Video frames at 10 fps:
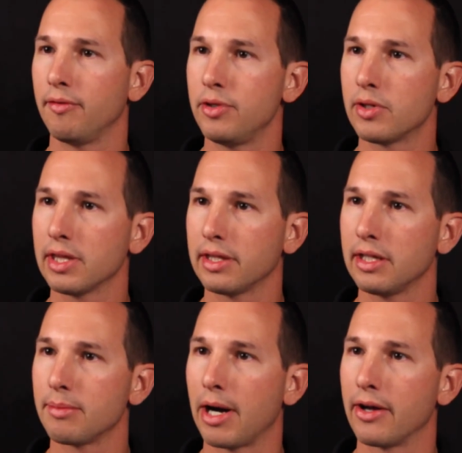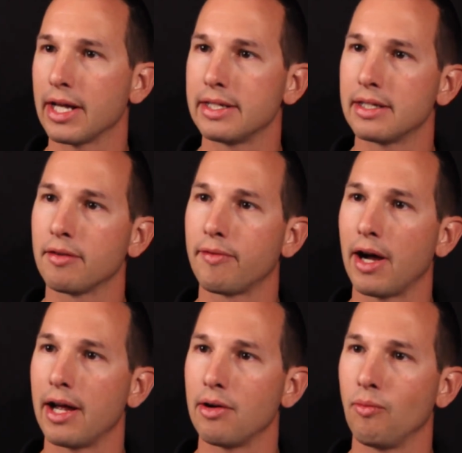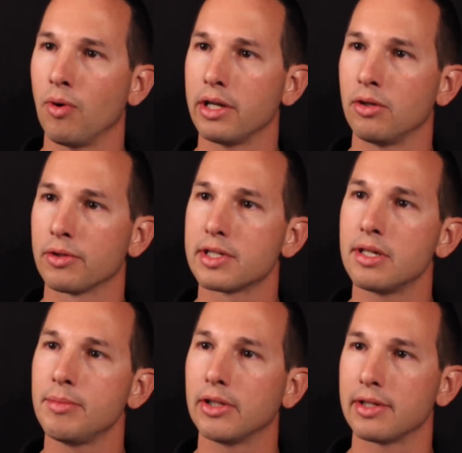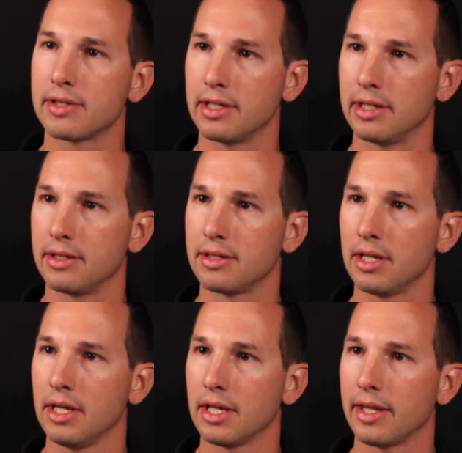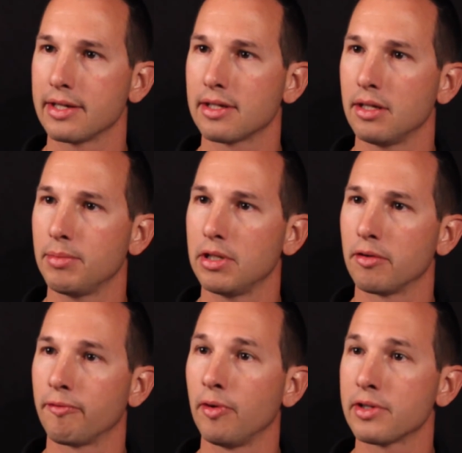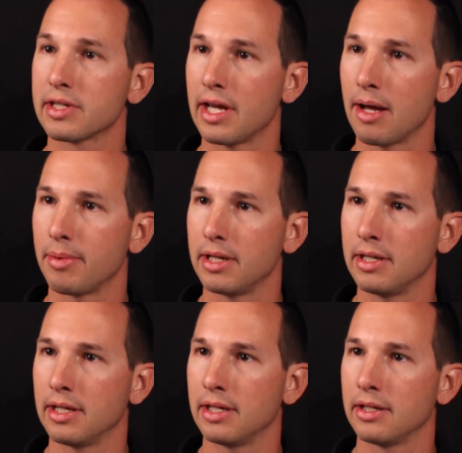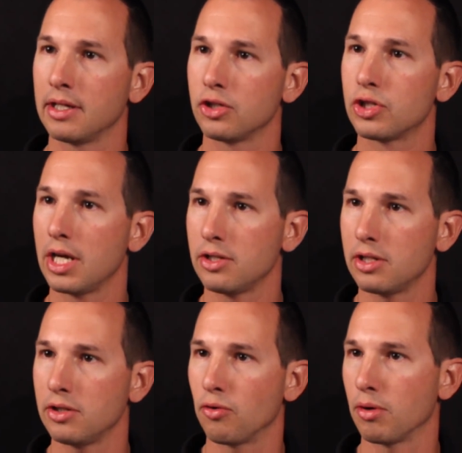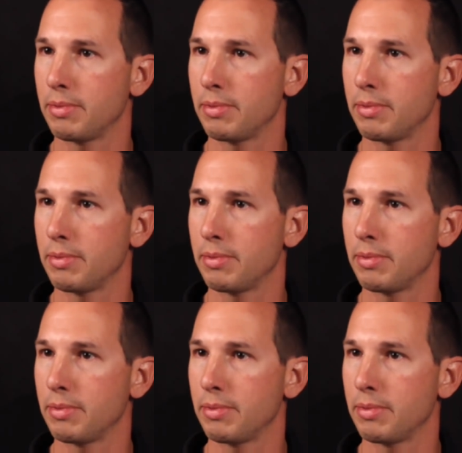If you can think about and identify what your stimulus is, that's going to be your first step in changing your